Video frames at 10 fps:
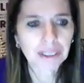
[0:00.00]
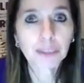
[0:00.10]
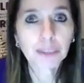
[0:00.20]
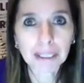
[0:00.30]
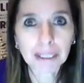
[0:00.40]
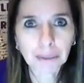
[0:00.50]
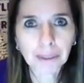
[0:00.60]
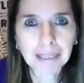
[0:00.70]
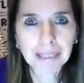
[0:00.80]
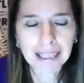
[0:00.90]
Spell it with
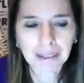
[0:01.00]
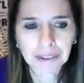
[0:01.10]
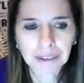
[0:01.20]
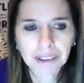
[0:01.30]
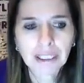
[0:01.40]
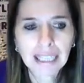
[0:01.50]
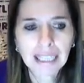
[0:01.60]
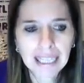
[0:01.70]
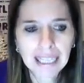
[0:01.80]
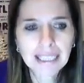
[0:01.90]
me now.
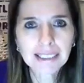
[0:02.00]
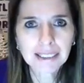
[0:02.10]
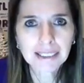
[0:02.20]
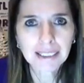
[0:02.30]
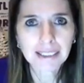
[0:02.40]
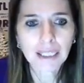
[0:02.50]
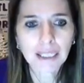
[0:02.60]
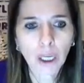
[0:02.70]
S-T-O-O-D.